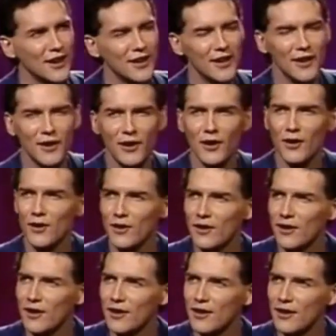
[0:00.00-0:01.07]
And then you go,
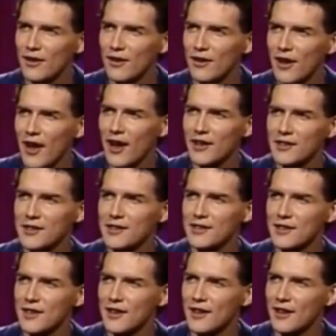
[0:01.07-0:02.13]

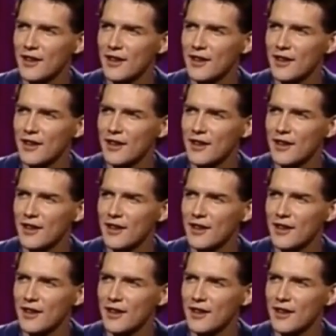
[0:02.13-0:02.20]
yes.